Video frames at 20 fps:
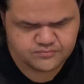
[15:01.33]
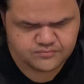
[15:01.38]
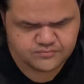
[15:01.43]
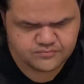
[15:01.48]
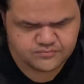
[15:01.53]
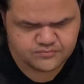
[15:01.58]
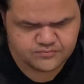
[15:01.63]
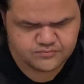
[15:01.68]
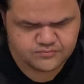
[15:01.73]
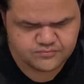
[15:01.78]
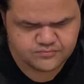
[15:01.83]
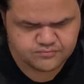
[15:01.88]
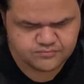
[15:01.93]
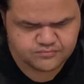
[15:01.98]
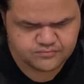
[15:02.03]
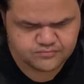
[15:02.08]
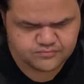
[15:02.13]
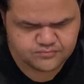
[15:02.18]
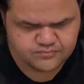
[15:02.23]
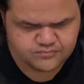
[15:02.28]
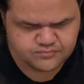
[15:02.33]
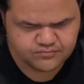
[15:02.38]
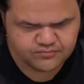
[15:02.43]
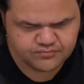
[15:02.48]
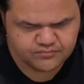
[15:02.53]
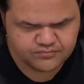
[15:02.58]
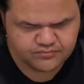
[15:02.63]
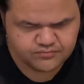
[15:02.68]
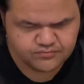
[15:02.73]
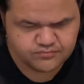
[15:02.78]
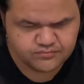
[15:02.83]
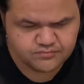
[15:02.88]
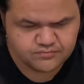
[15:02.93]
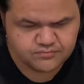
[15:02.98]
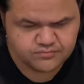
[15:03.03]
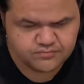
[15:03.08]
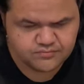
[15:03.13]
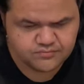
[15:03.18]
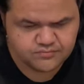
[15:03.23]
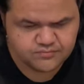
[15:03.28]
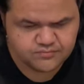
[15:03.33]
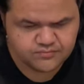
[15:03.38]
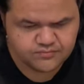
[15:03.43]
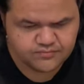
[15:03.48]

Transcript: (silence)